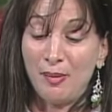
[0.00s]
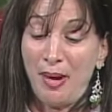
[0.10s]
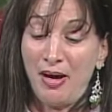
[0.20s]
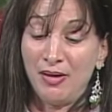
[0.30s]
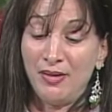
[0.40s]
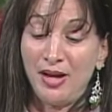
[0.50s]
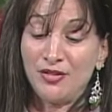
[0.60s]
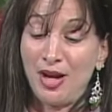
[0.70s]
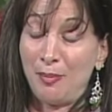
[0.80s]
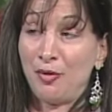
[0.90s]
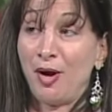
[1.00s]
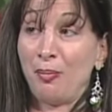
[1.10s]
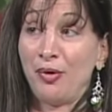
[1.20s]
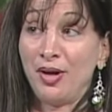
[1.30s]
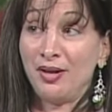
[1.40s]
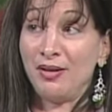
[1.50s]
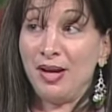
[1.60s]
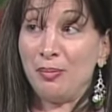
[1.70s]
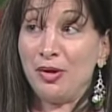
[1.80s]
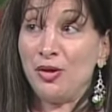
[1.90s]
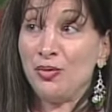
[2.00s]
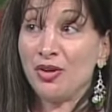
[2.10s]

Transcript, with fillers: about in that chapter are pretty deep, and mm-hmm.